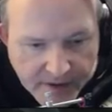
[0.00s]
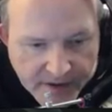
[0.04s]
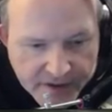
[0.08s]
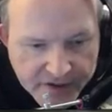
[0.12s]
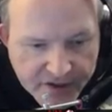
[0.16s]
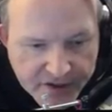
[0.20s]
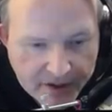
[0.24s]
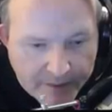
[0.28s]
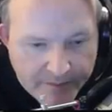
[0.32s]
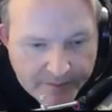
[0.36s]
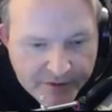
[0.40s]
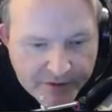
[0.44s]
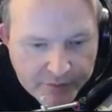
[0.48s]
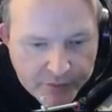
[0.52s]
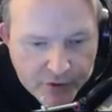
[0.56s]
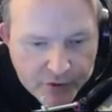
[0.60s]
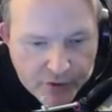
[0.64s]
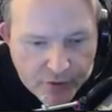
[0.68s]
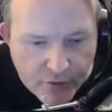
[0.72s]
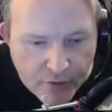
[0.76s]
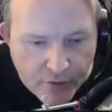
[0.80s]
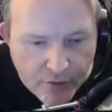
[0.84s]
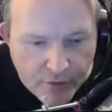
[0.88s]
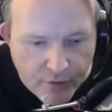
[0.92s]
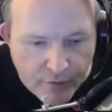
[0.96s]
Time to
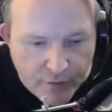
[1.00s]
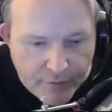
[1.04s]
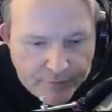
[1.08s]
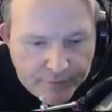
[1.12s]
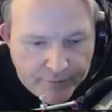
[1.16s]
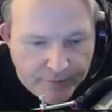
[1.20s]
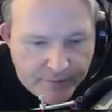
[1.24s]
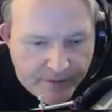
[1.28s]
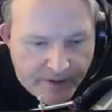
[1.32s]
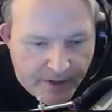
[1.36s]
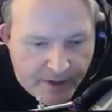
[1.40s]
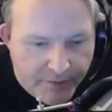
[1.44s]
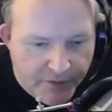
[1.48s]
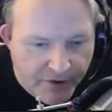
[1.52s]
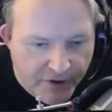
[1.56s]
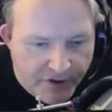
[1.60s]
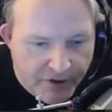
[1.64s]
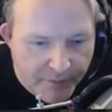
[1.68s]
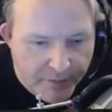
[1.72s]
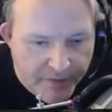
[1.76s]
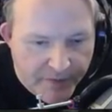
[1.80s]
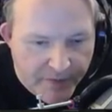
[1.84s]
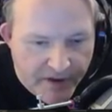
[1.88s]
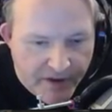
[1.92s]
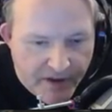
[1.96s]
move. Time not to
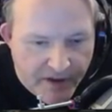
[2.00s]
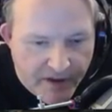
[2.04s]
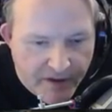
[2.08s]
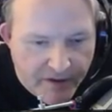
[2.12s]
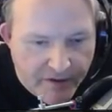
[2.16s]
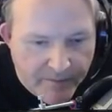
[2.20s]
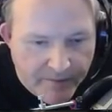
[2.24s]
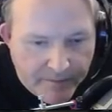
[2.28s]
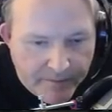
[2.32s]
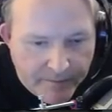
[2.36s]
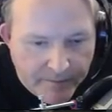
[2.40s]
be here.